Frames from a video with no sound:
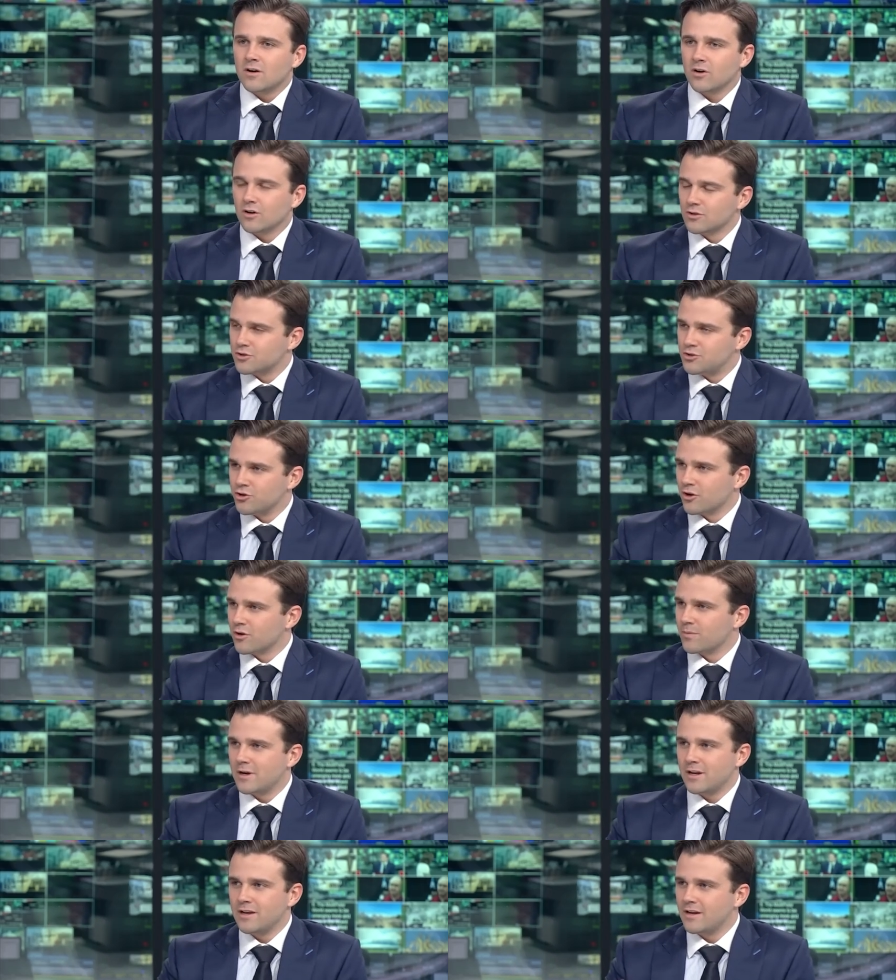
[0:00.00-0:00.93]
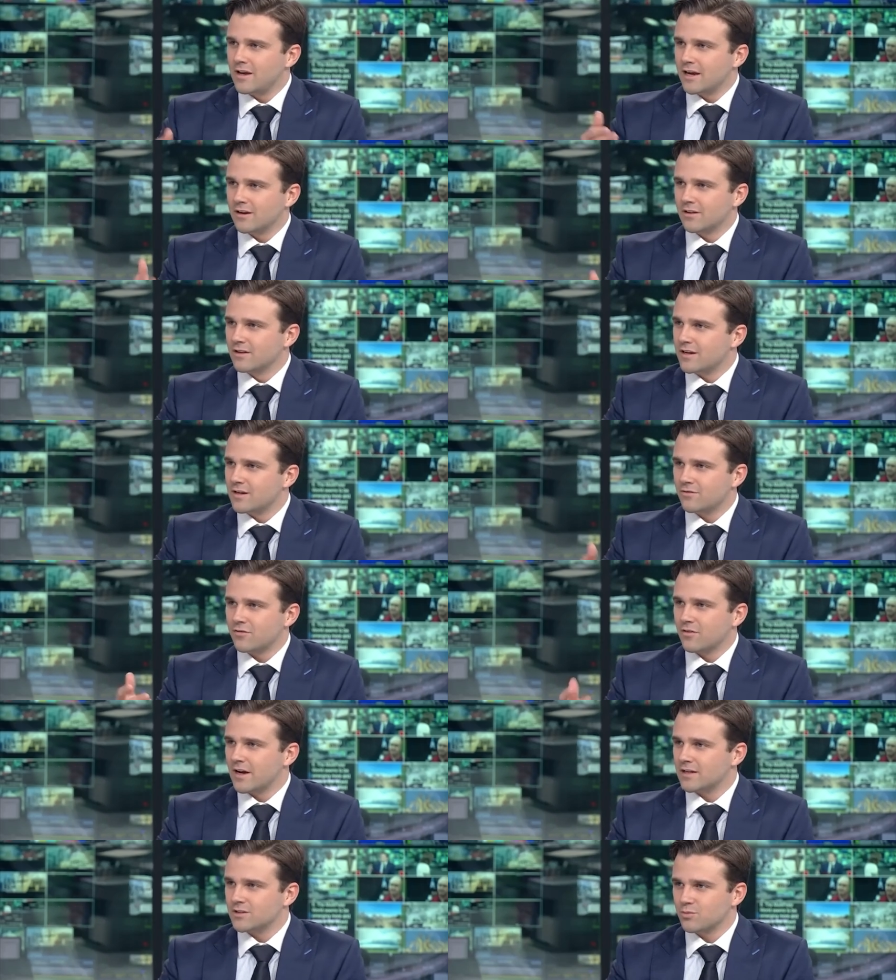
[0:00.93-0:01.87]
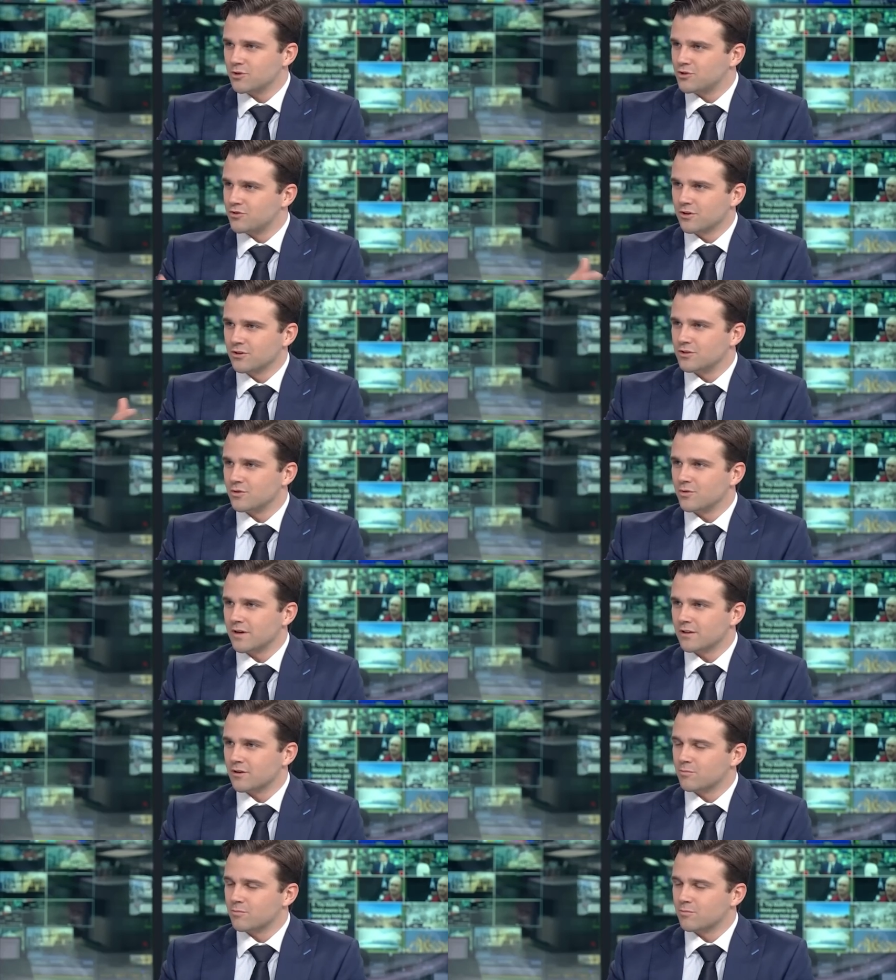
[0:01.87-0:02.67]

hurt Germany, Italy, and France, which they're doing.